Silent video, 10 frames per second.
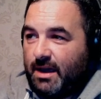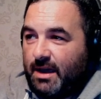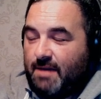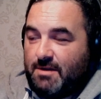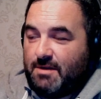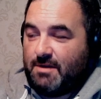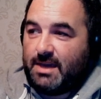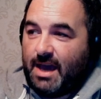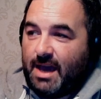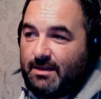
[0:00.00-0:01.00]
If you can
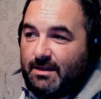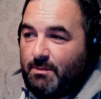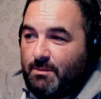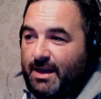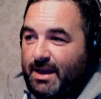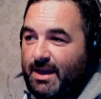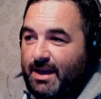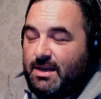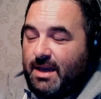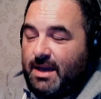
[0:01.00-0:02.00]
get Ndombele and you
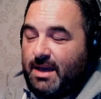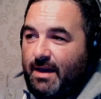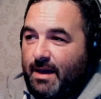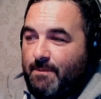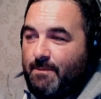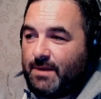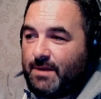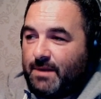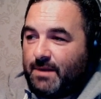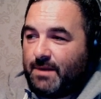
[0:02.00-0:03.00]
can get Lo
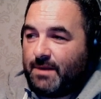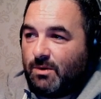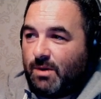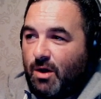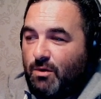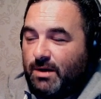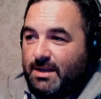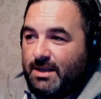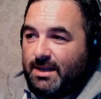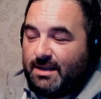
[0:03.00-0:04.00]
Celso going and you
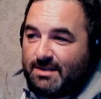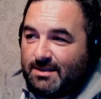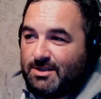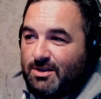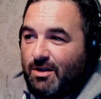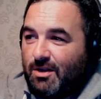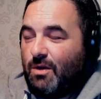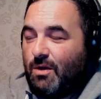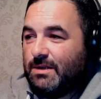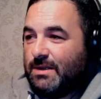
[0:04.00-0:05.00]
can get Sessegnon going